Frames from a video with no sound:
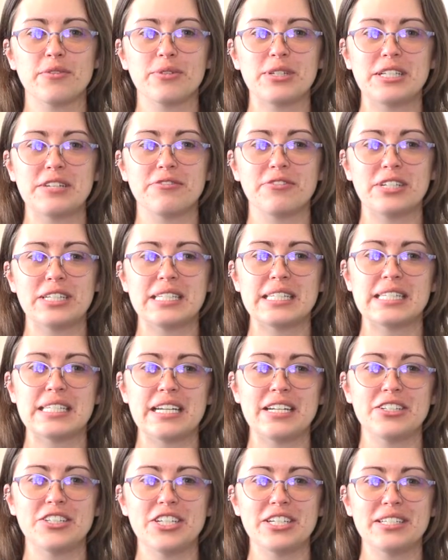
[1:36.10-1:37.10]
of three different
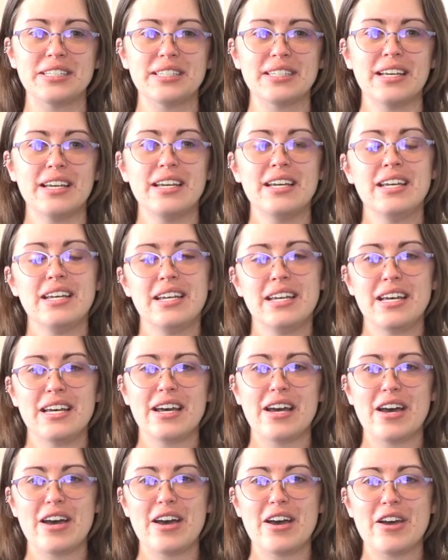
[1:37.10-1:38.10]
stages
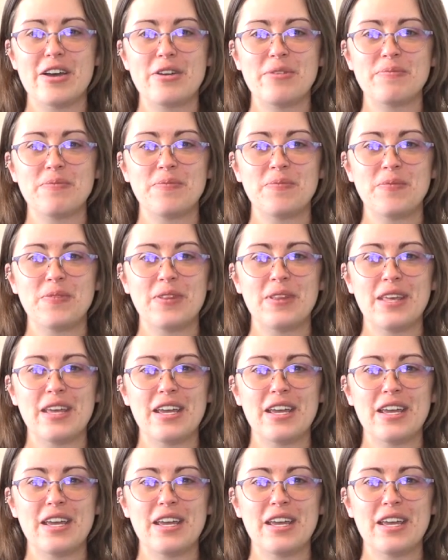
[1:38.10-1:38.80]
um,